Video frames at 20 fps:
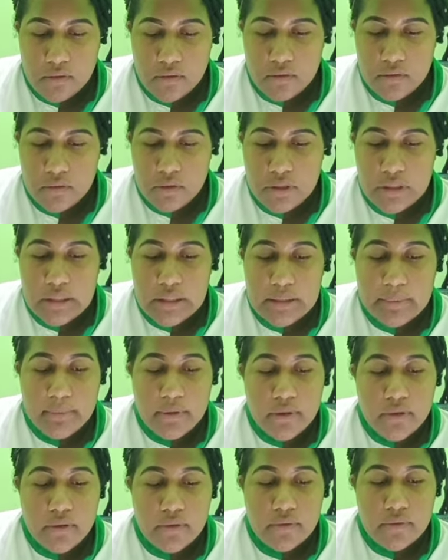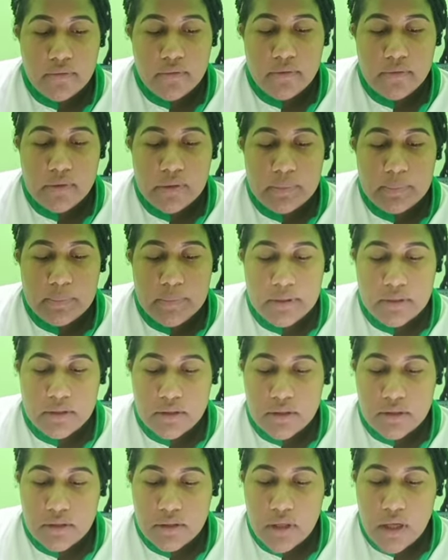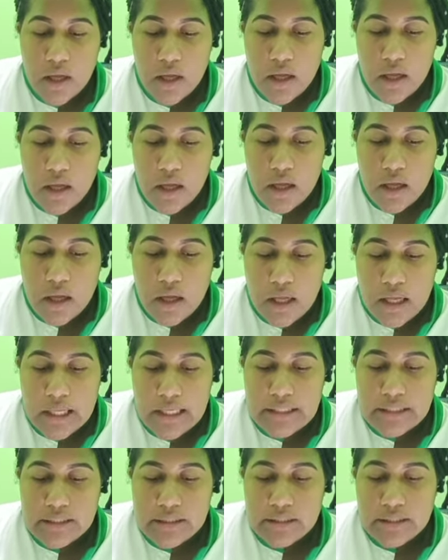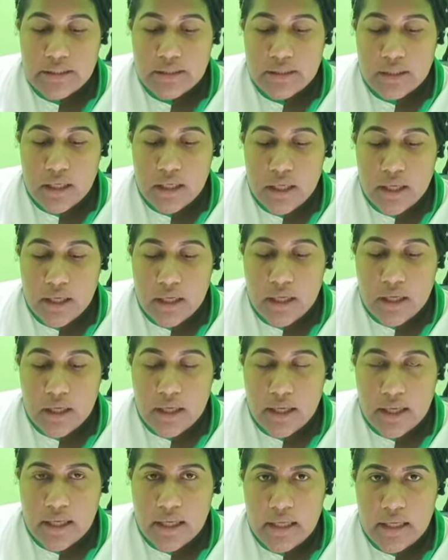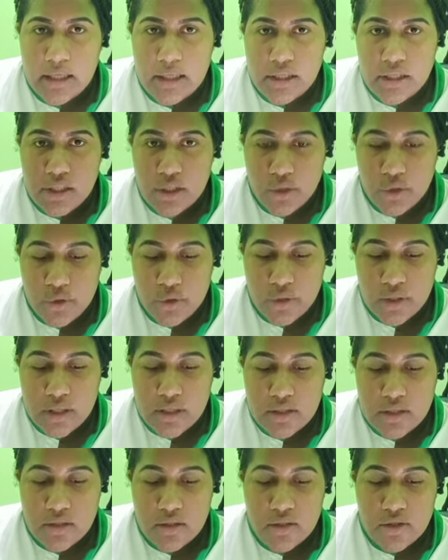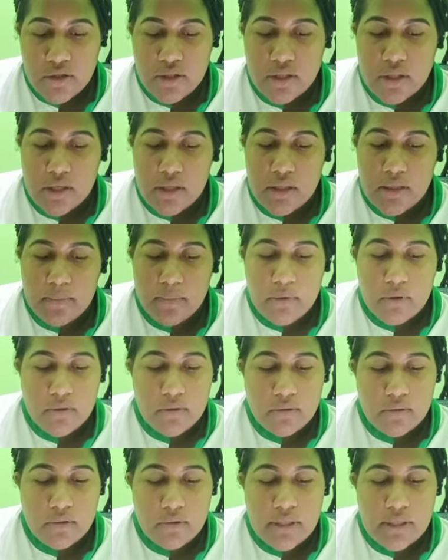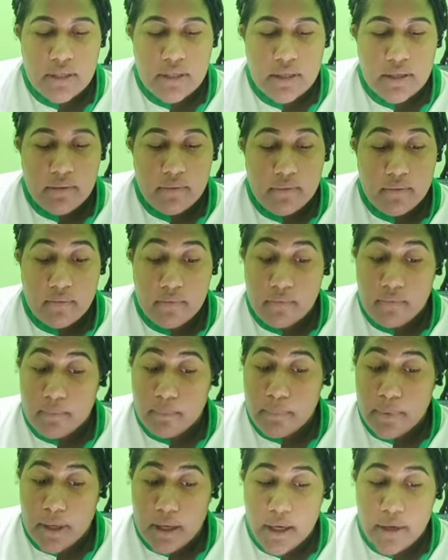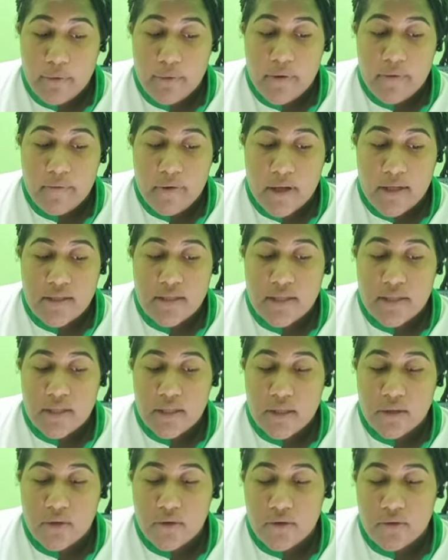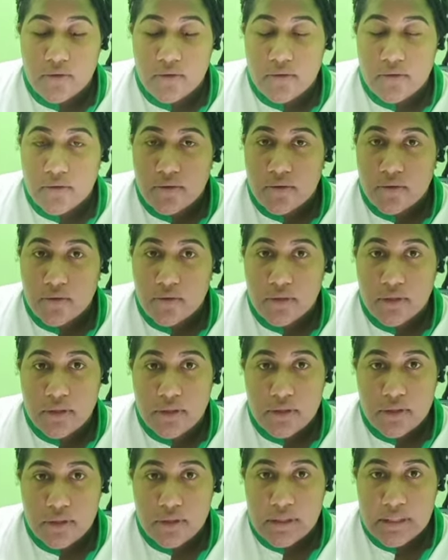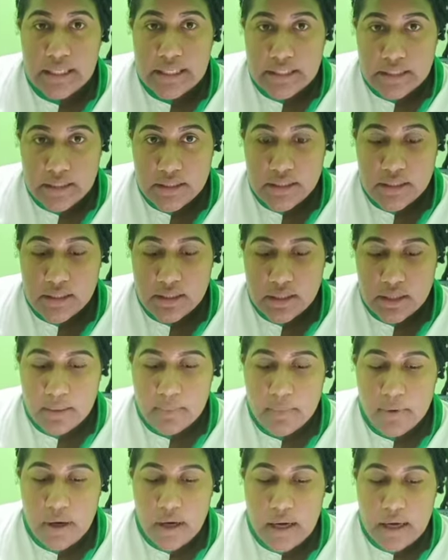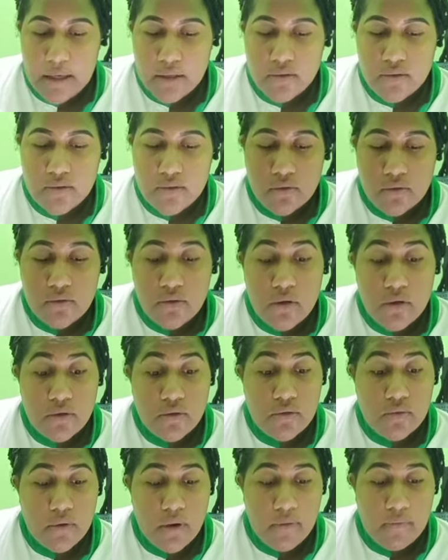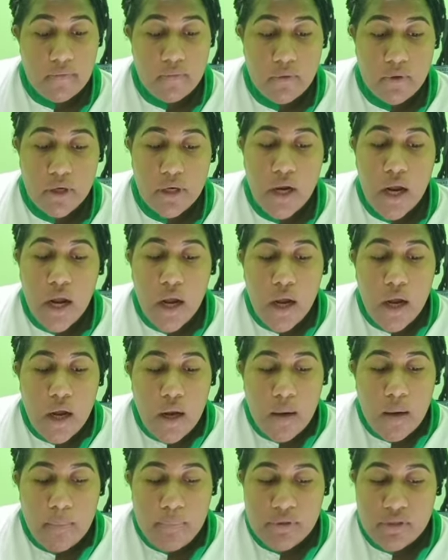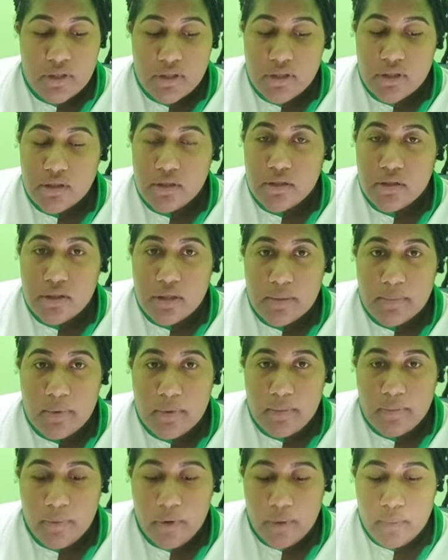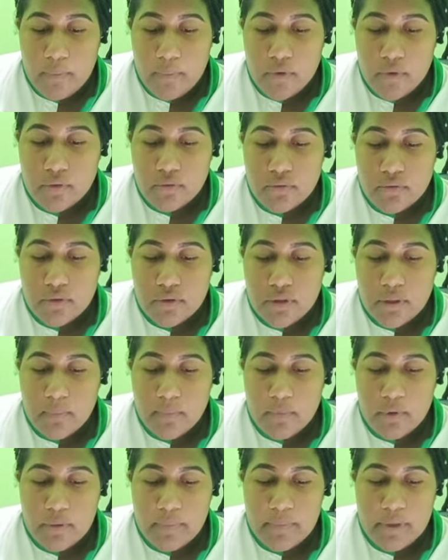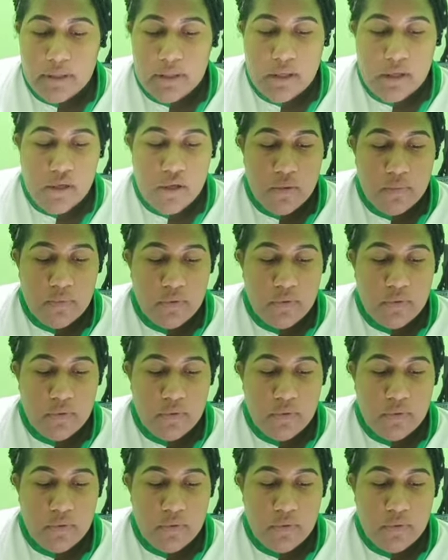The Labor Code of the Philippines is a decree instituting a labor code by revising and consolidating labor and social laws to afford protection to labor, promote employment and human